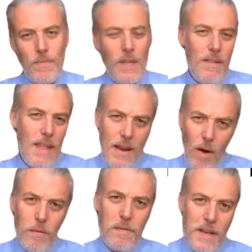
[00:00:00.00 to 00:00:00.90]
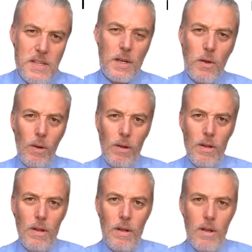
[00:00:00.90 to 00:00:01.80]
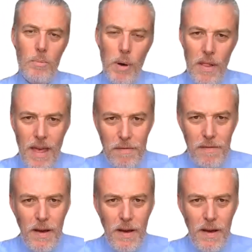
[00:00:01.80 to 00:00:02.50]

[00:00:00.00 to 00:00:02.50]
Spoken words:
They're not physical, but they're